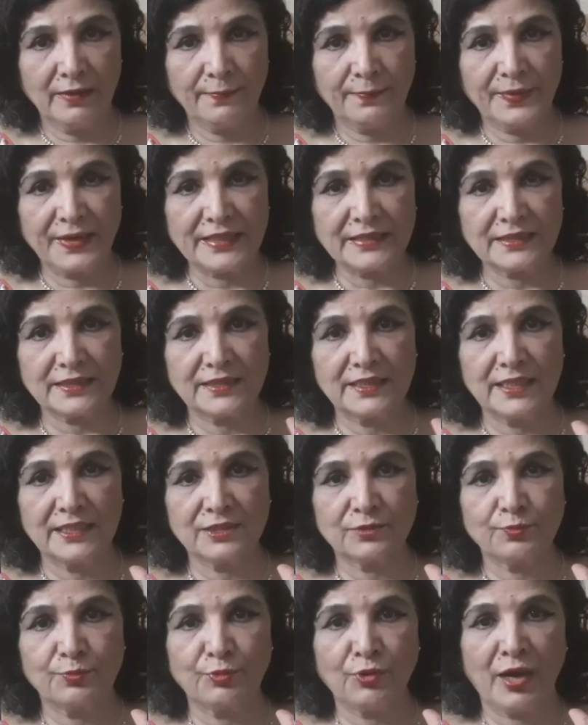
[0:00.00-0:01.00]
Press this
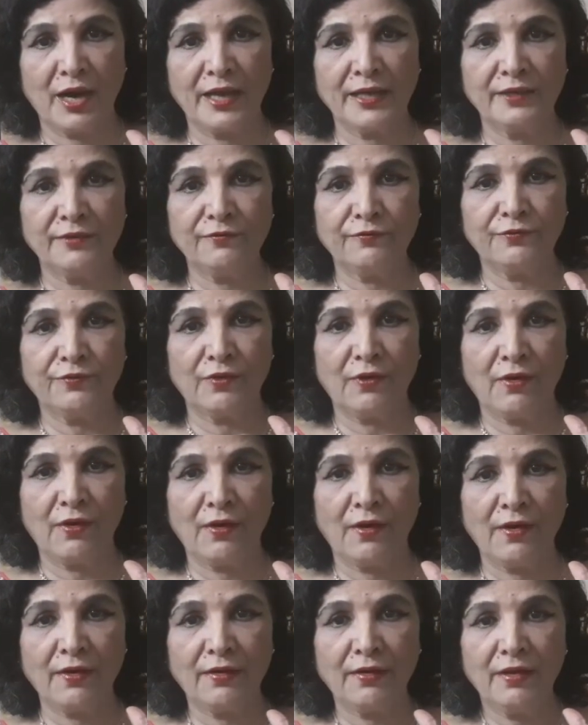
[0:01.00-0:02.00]
point
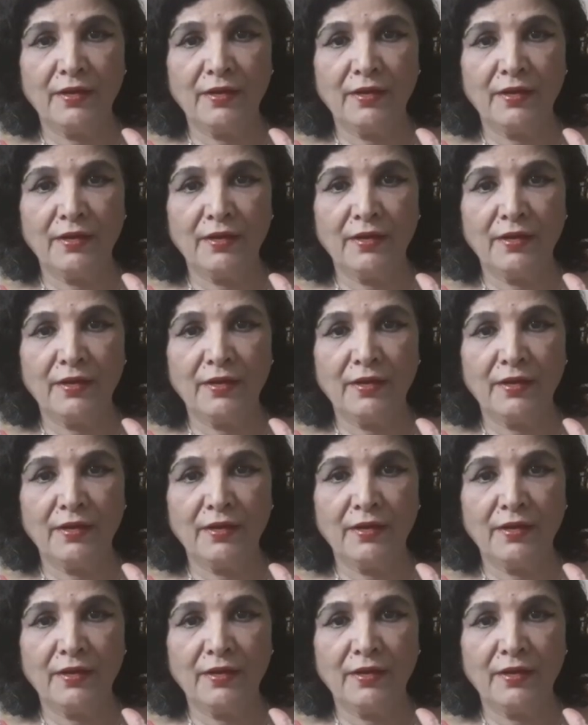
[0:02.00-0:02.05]
for